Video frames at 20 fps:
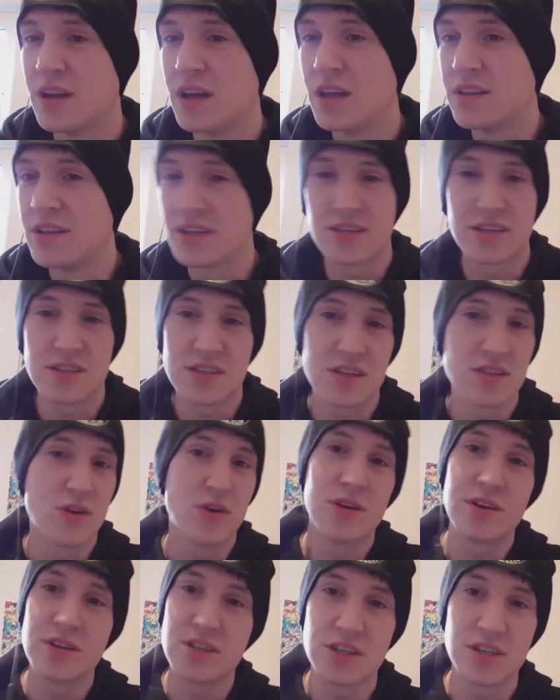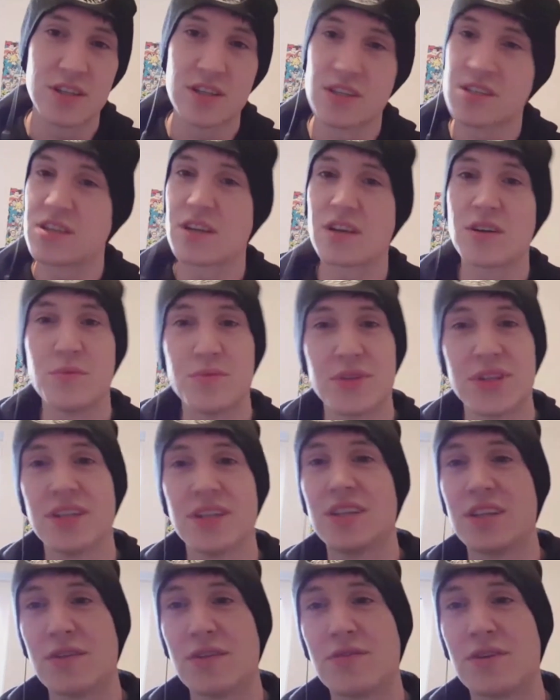This yeah. isn't the origin. This is a
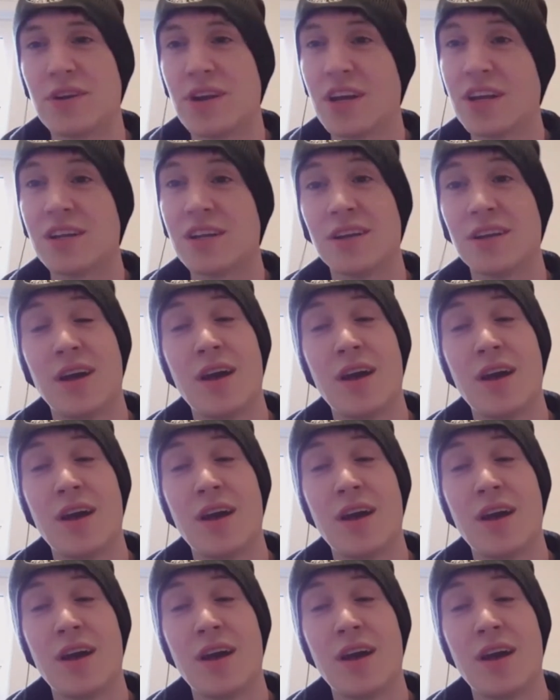completely different thing.